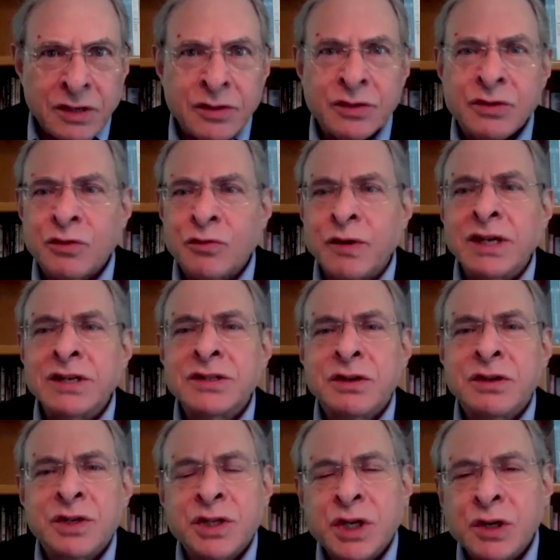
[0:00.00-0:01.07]
either to raise
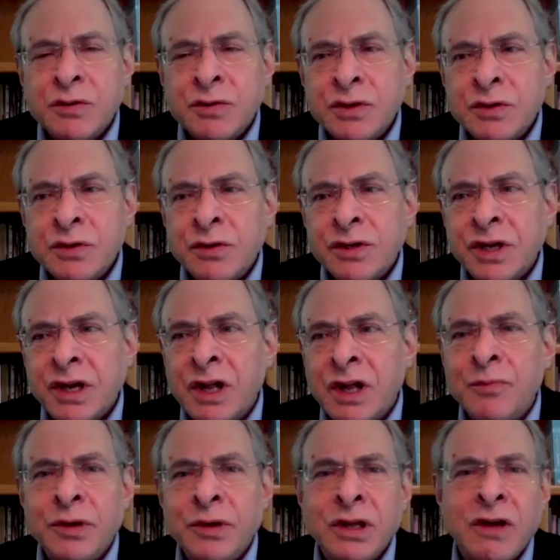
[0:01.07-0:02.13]
their children or to
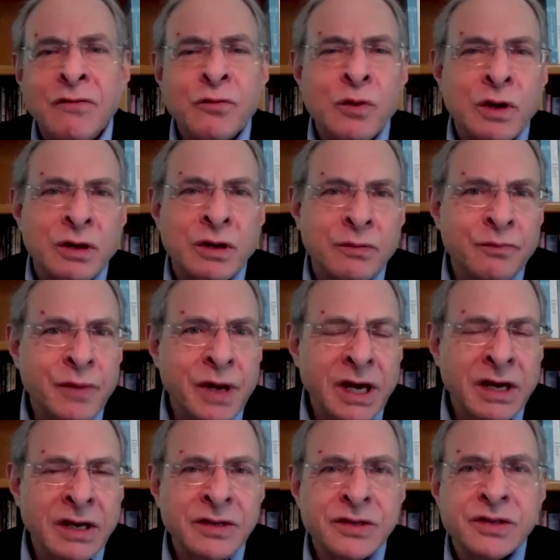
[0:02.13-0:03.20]
help a loved one
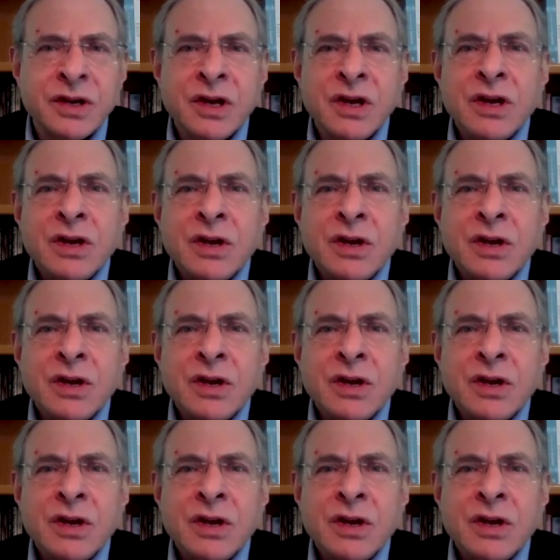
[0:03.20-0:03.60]
pass